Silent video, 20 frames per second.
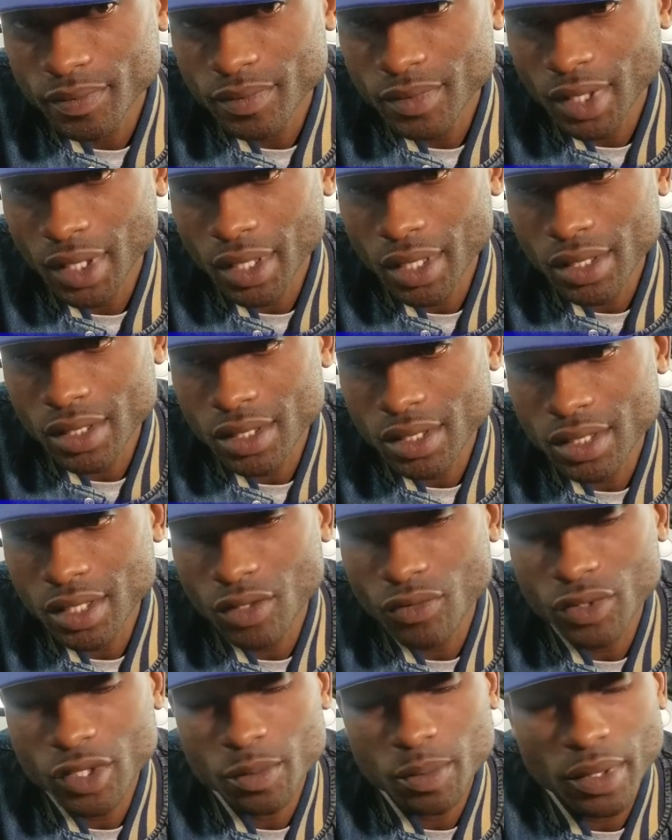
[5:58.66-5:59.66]
guess it's
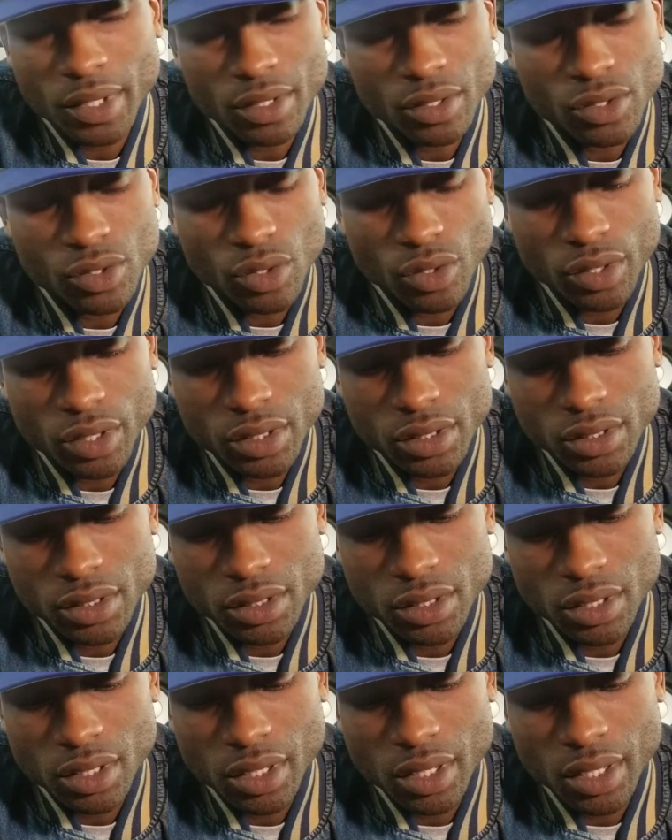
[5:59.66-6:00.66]
self-explanatory,
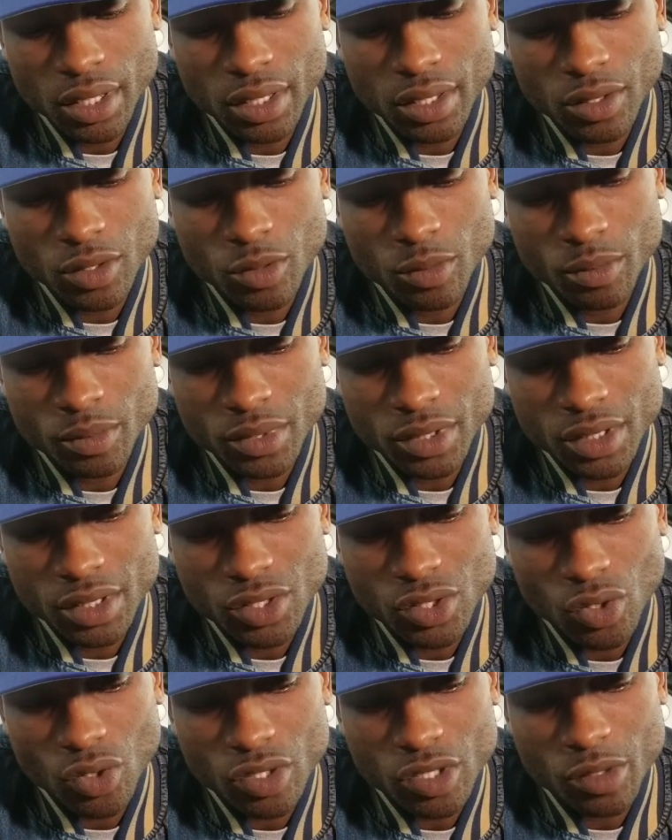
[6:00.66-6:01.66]
and it
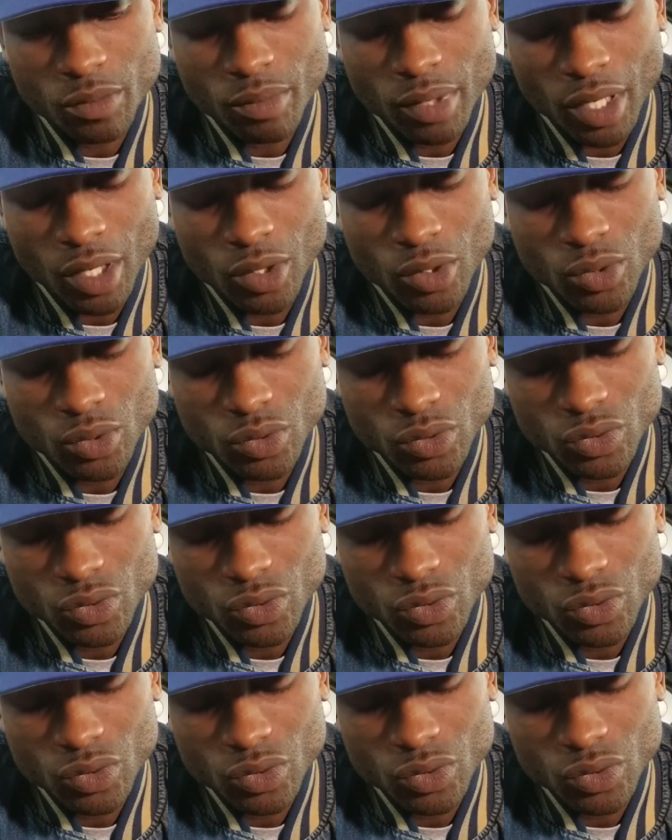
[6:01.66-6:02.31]
talks about